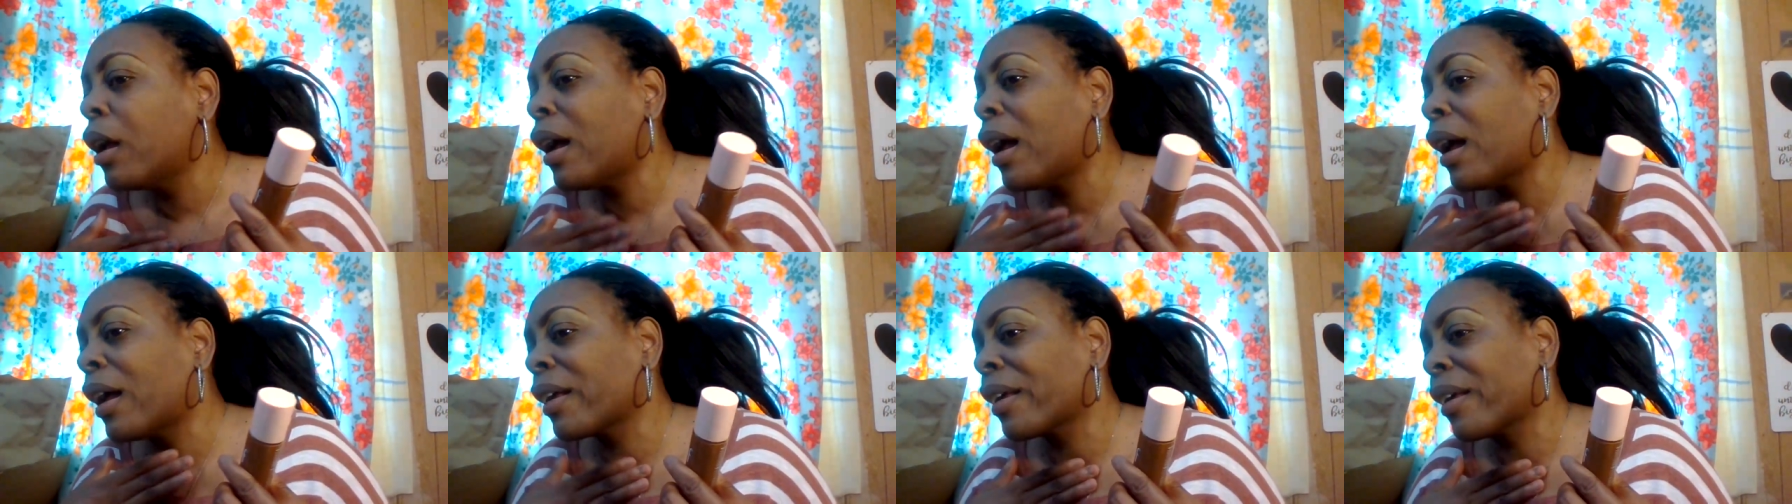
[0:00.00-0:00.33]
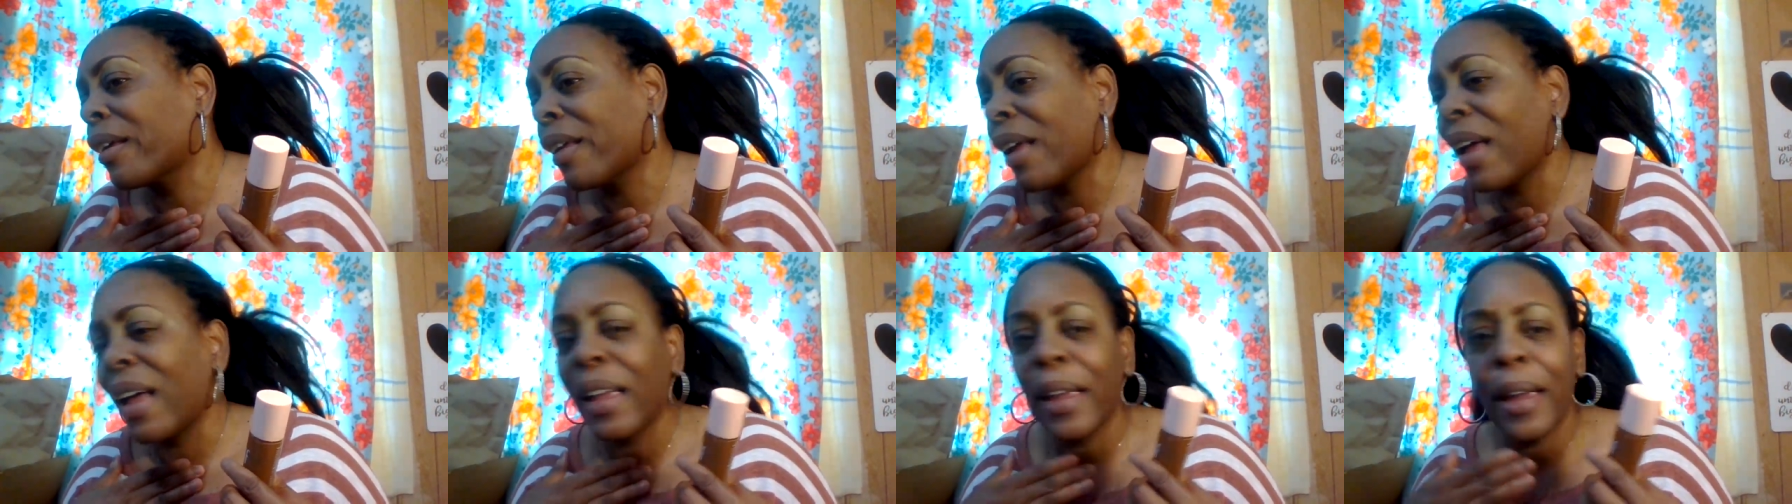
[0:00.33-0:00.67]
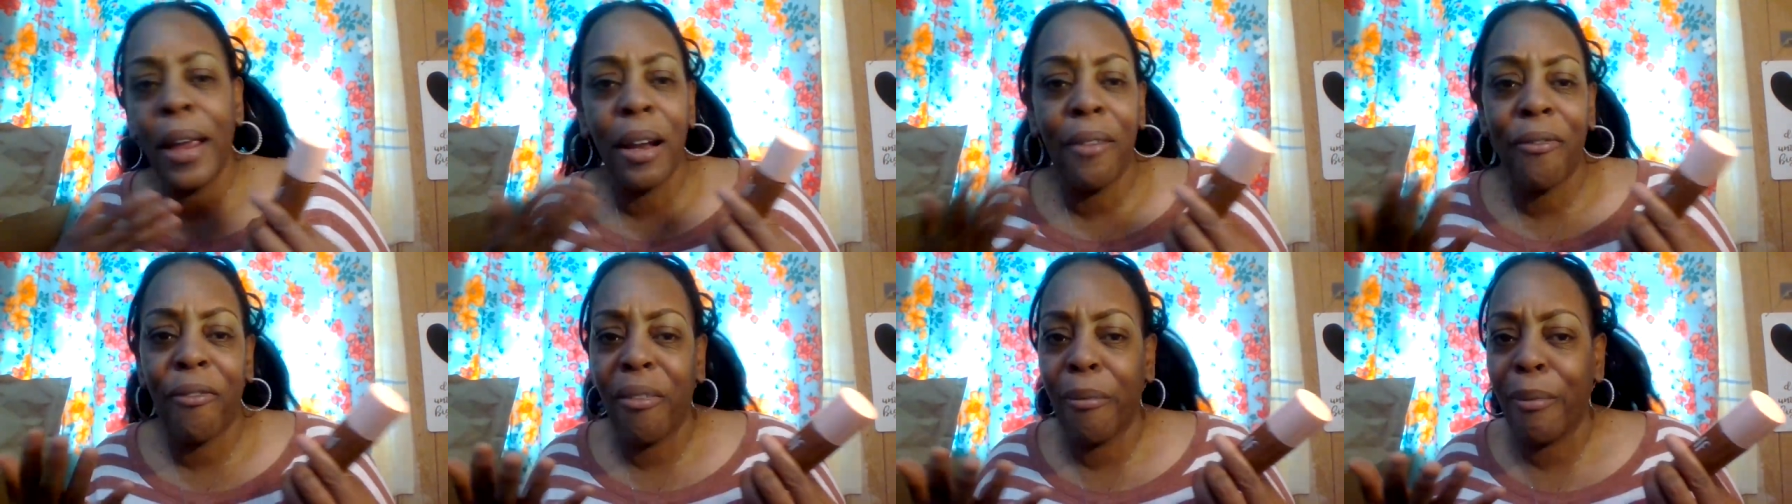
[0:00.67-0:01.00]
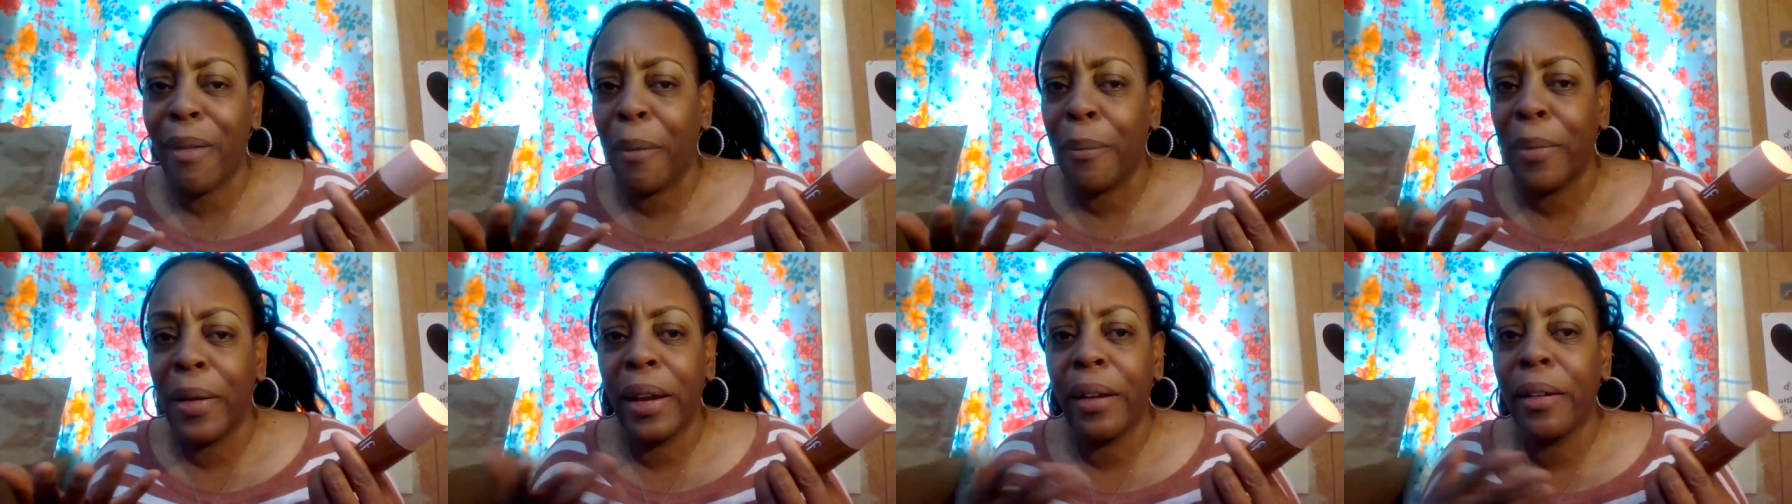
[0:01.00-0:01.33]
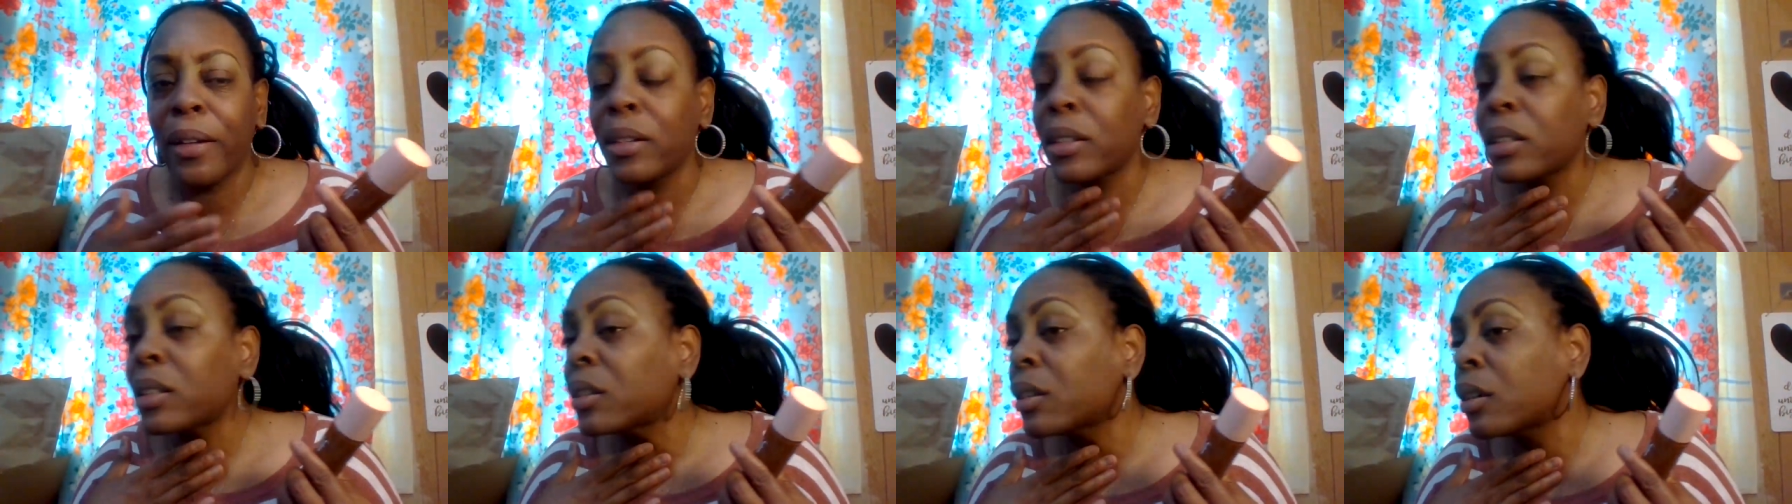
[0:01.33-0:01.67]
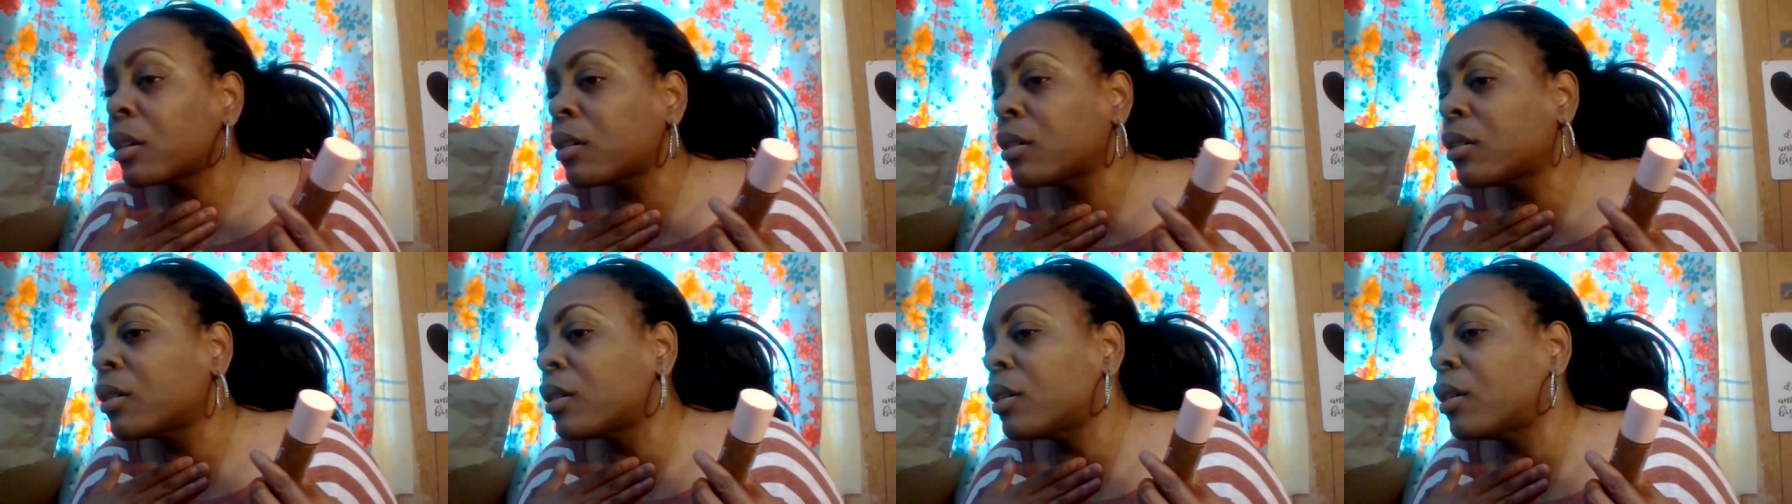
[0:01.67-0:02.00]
I, I get it from my parents so